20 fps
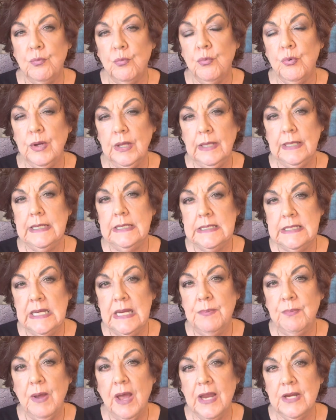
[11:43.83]
really
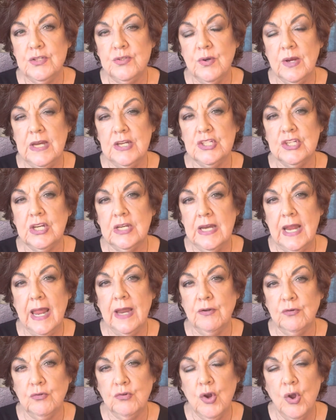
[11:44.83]
deep hydration
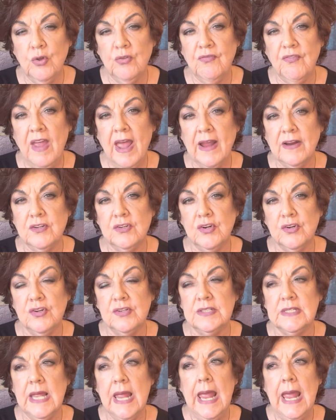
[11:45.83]
and growth
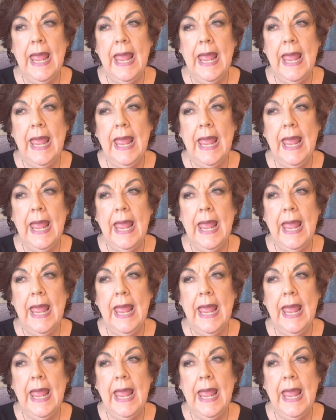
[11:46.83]
factors